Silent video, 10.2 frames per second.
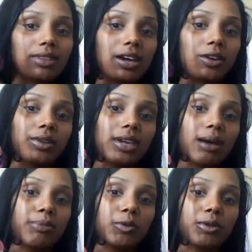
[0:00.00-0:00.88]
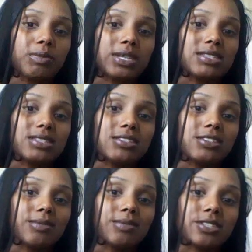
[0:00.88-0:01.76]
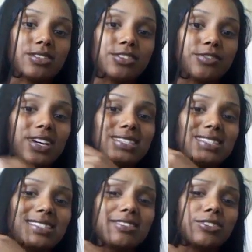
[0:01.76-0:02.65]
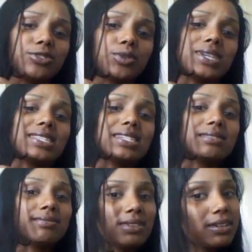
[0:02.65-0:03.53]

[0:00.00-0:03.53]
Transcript: That only happened with my sister. My sister finds it's a little noisy.